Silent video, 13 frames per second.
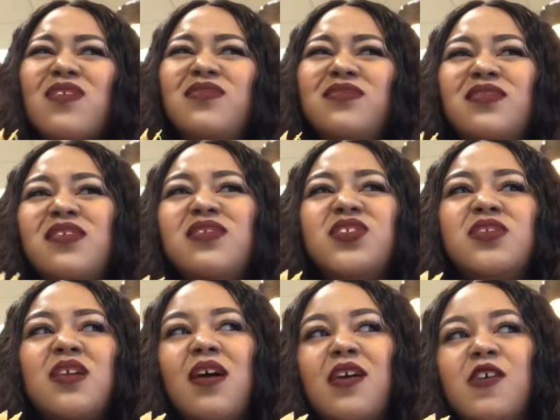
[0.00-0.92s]
It
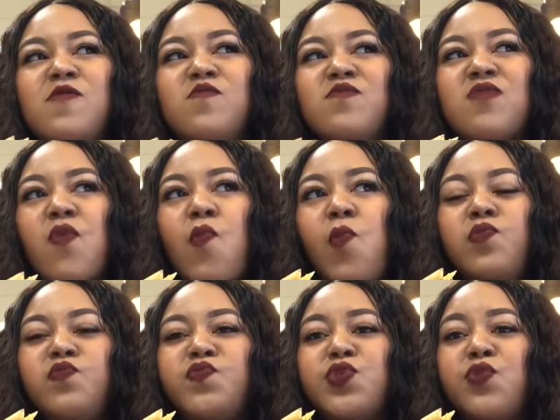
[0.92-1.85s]
tastes like
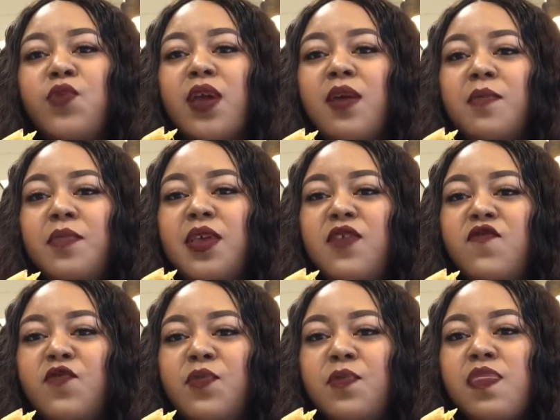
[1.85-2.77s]
ground
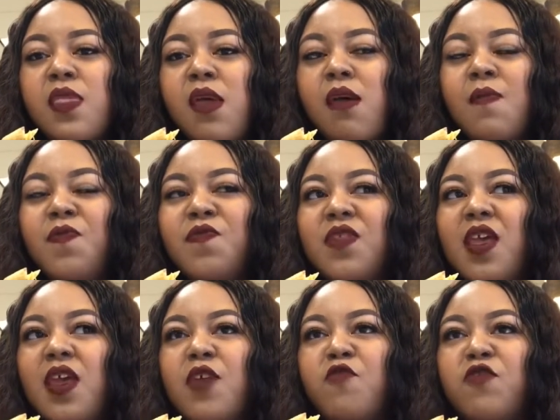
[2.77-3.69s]
beef
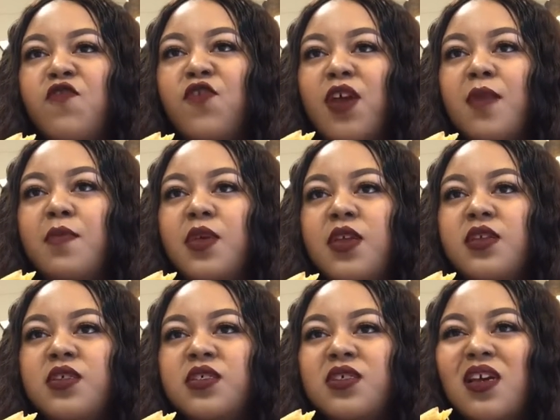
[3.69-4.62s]
and refried
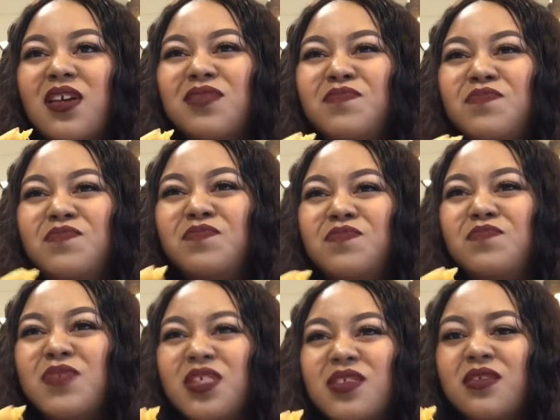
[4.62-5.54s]
beans like
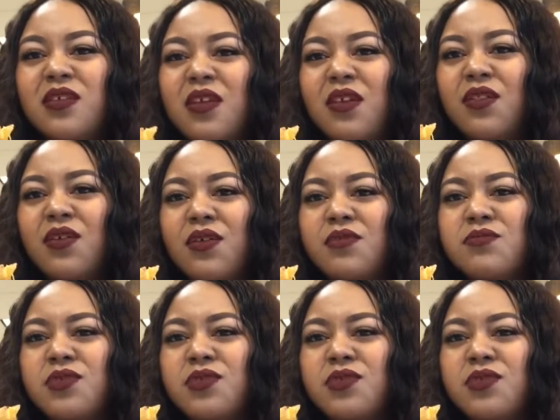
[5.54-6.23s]
mixed together.